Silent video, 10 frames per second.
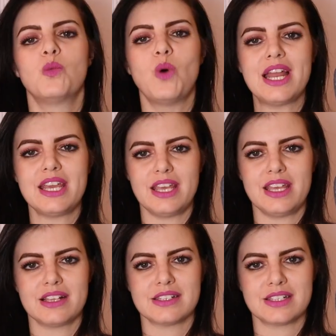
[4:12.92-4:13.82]
What
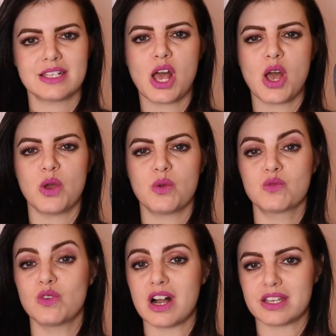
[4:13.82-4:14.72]
is
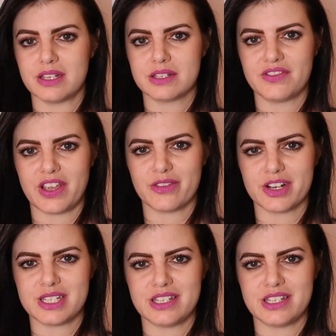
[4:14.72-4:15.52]
Rocky's favorite